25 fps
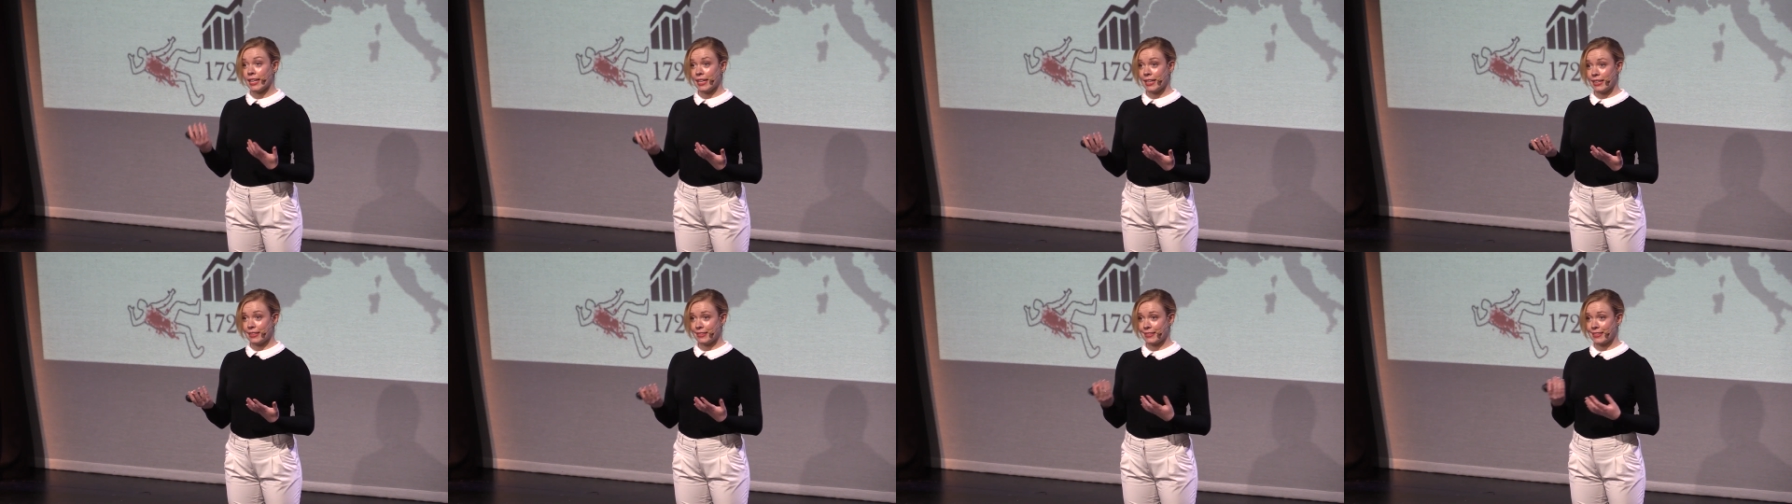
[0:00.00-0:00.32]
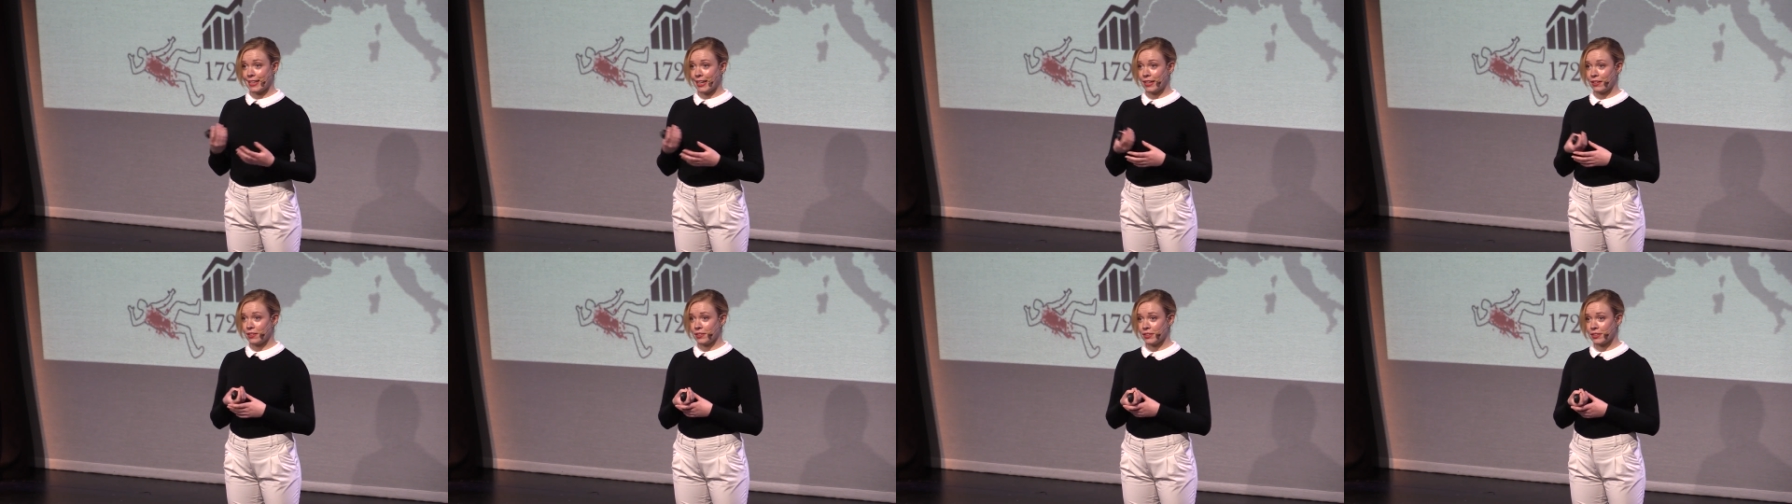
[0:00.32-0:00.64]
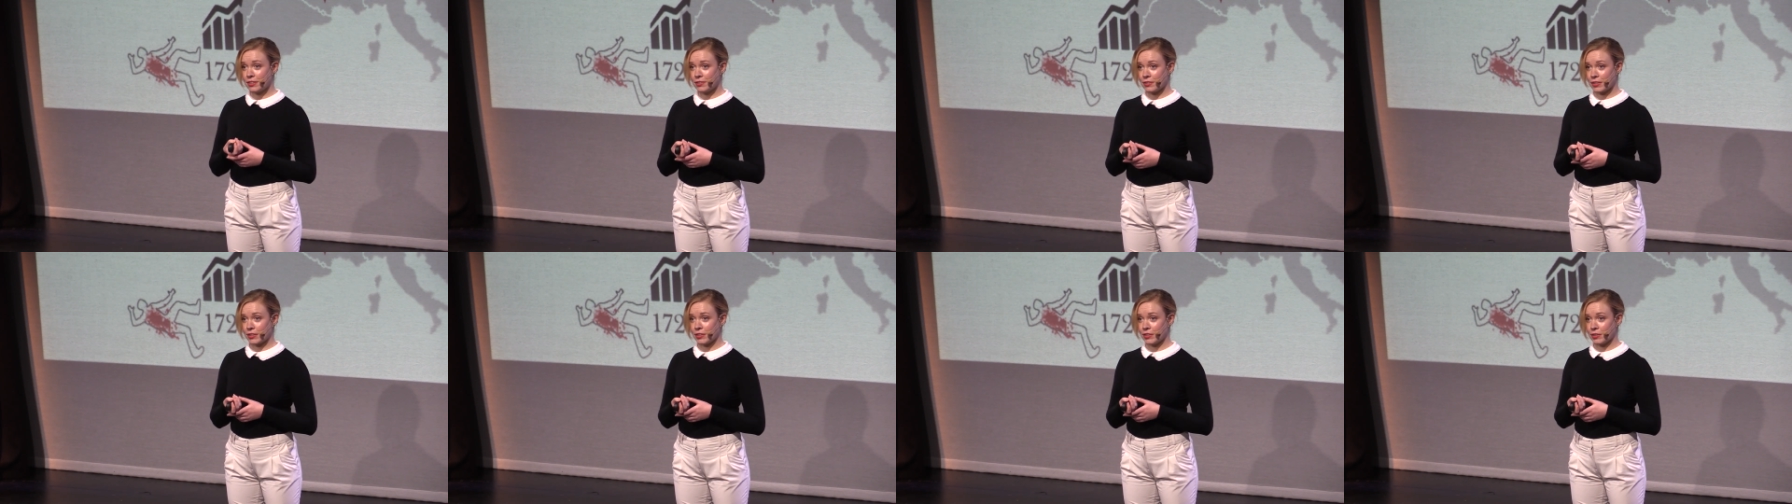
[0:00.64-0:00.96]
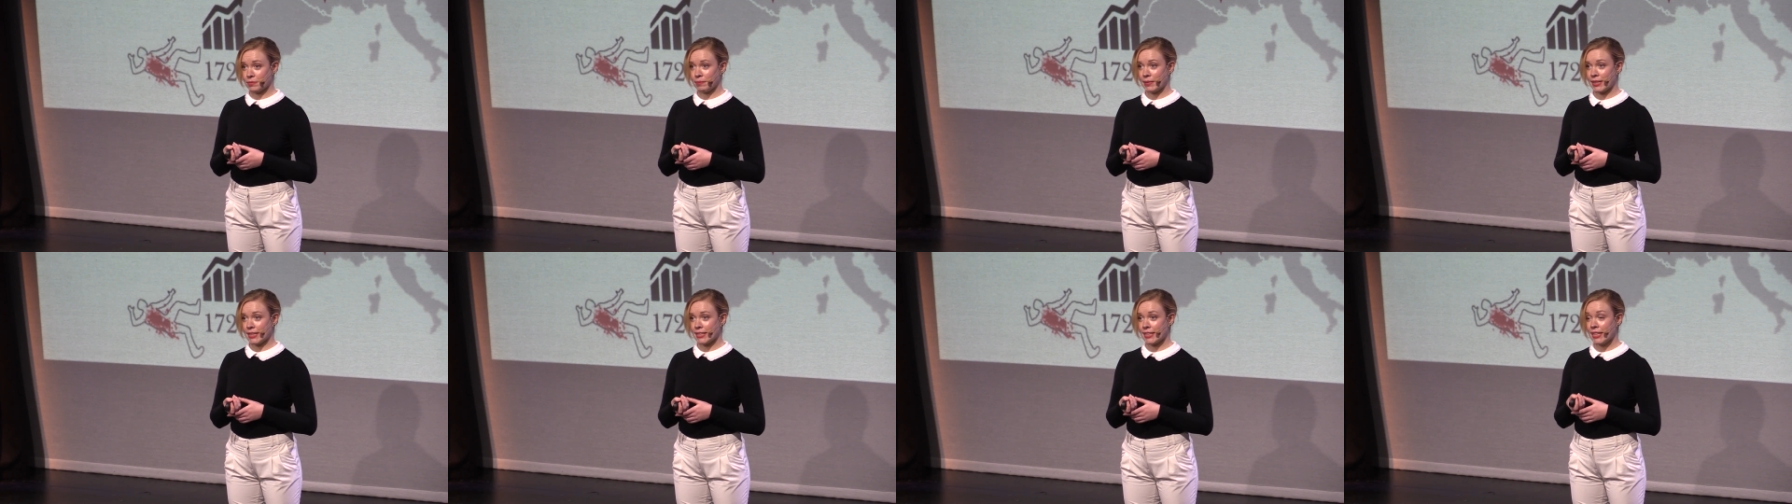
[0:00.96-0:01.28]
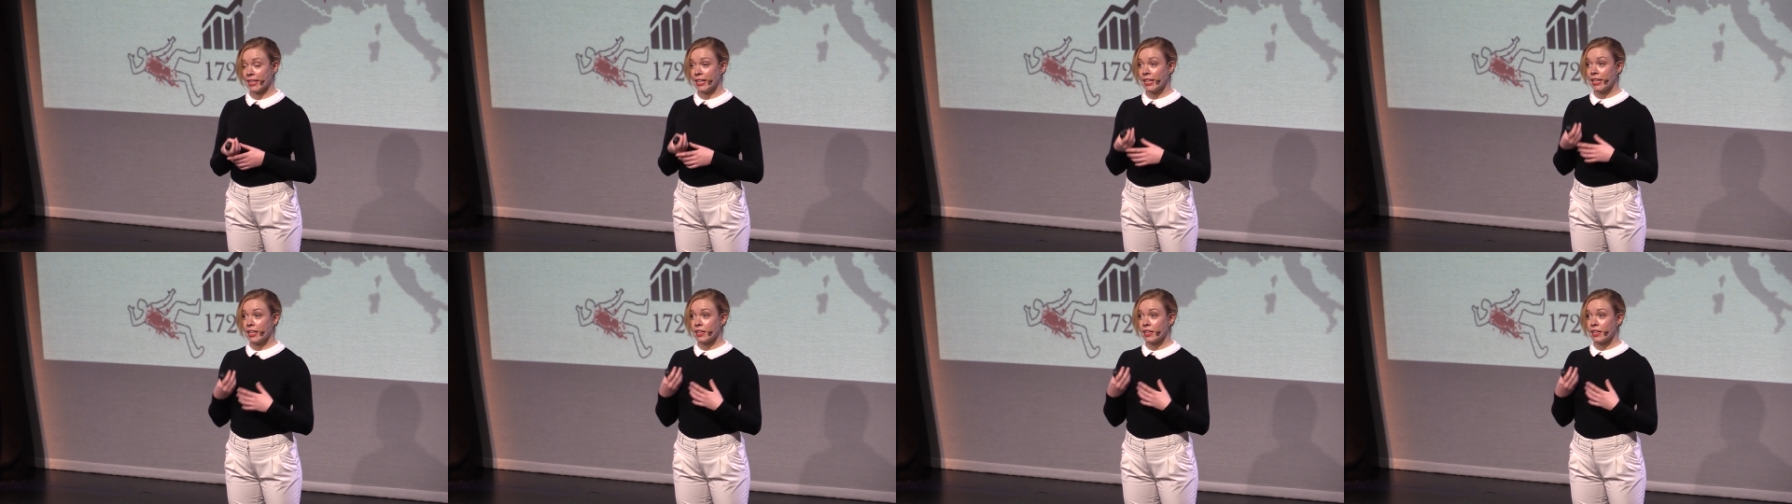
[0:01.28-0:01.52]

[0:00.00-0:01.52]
is terrorist recruitment.